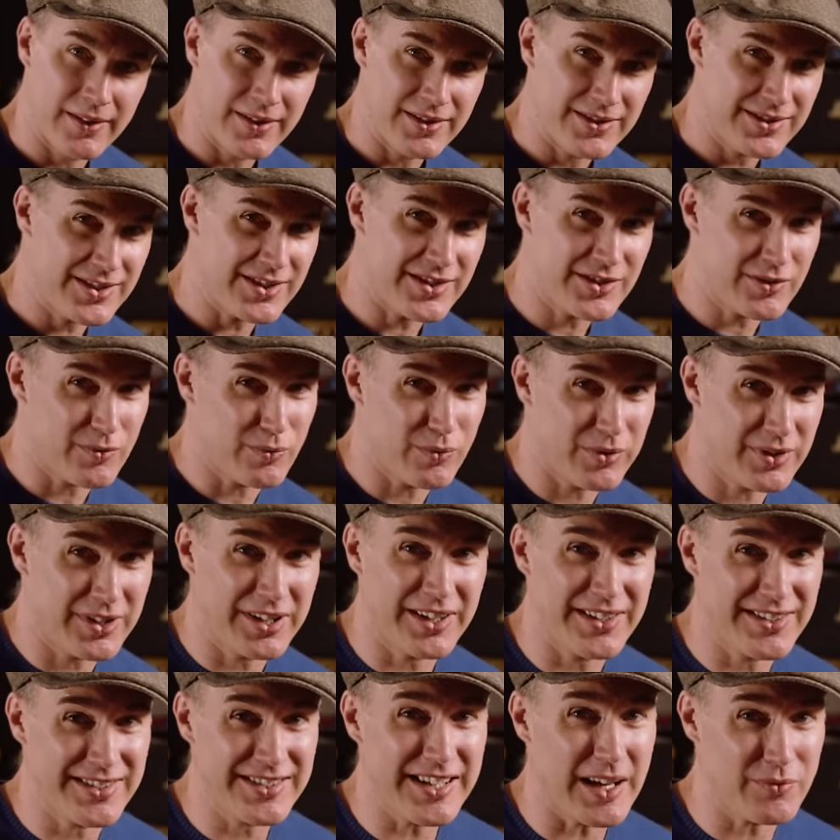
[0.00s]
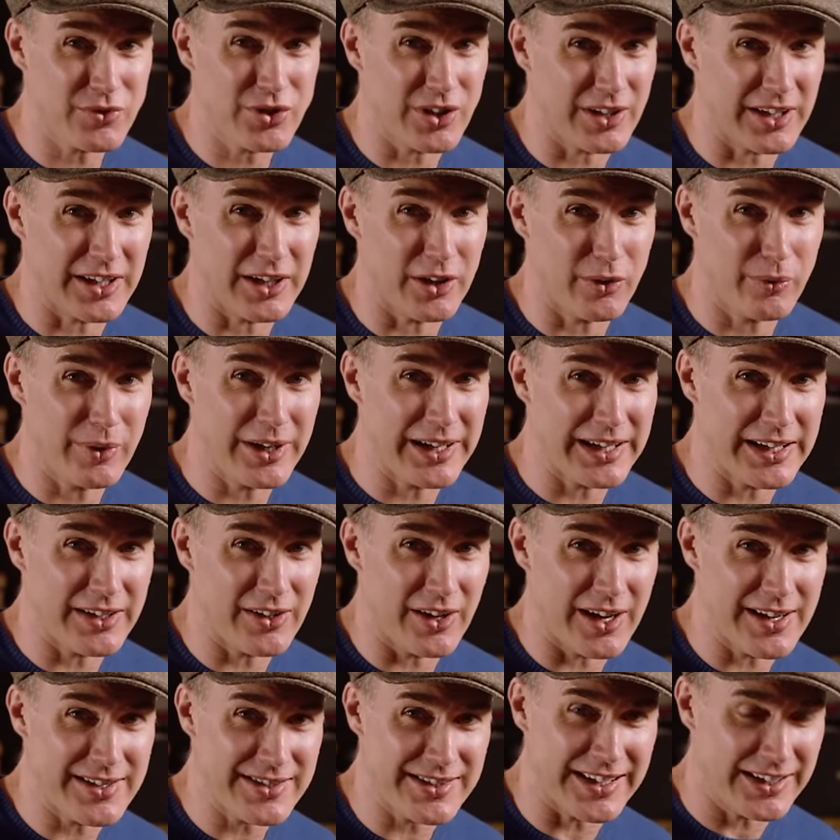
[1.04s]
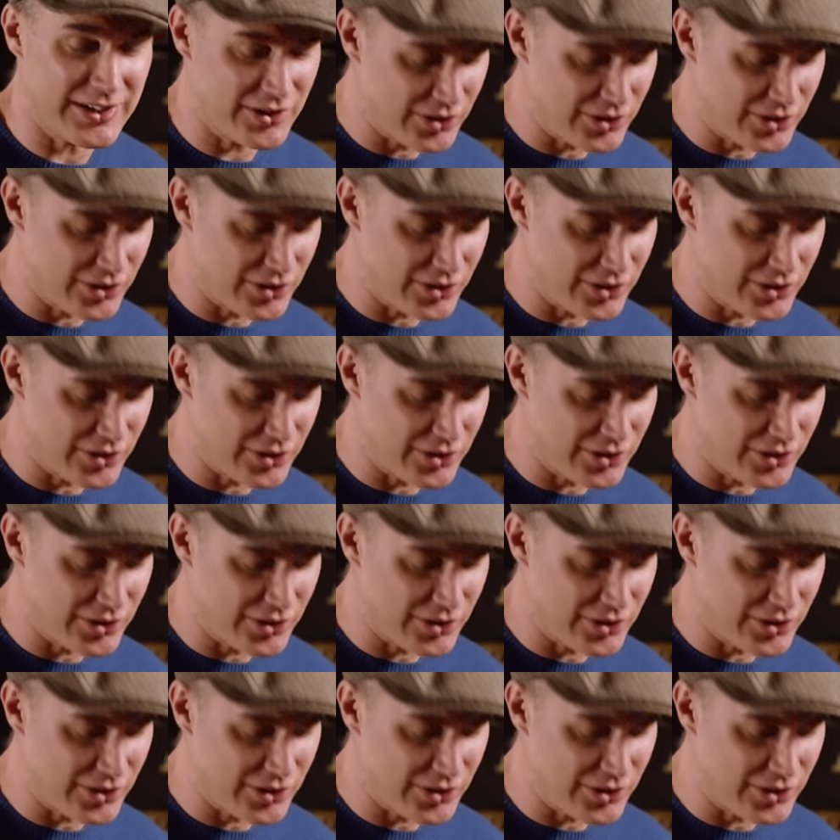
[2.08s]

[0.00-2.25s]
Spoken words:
It's just conceptually a really nice thing.